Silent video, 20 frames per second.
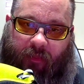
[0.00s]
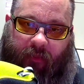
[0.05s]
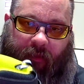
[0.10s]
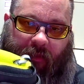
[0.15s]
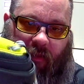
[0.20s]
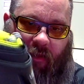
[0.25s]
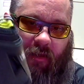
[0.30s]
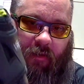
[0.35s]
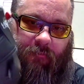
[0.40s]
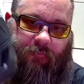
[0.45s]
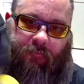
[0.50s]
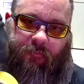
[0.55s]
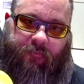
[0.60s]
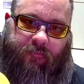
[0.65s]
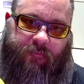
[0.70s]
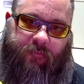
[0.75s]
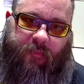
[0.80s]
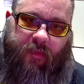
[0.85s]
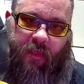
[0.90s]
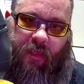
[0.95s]

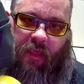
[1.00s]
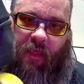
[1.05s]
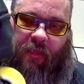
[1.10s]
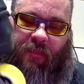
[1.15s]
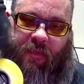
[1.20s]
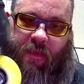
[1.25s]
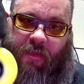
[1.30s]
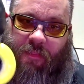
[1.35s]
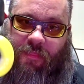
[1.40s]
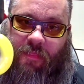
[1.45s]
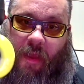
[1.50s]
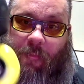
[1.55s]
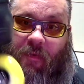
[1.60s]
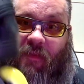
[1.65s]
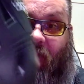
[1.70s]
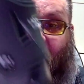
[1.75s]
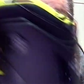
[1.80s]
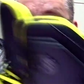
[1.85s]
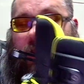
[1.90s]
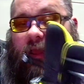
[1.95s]
The other, I
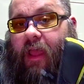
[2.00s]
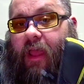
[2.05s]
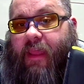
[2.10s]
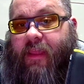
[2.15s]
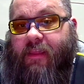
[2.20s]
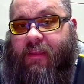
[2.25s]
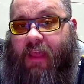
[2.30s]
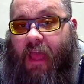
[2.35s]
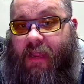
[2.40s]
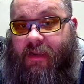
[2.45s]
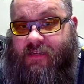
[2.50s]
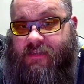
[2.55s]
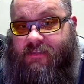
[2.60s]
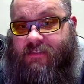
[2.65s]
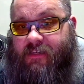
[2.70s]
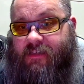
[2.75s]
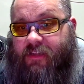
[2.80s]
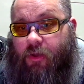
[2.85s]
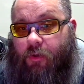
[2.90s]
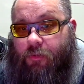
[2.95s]
mean, I
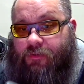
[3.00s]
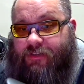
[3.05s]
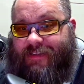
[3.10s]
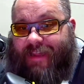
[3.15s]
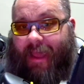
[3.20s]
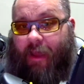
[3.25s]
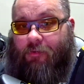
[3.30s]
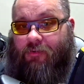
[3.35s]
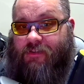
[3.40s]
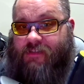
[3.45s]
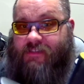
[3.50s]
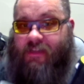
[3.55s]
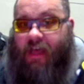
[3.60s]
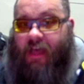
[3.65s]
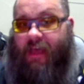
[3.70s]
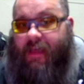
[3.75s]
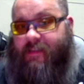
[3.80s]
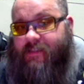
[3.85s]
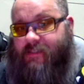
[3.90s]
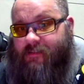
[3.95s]
did go down a
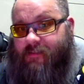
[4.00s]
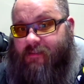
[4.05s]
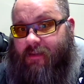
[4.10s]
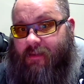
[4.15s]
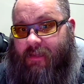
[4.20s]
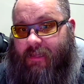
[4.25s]
size.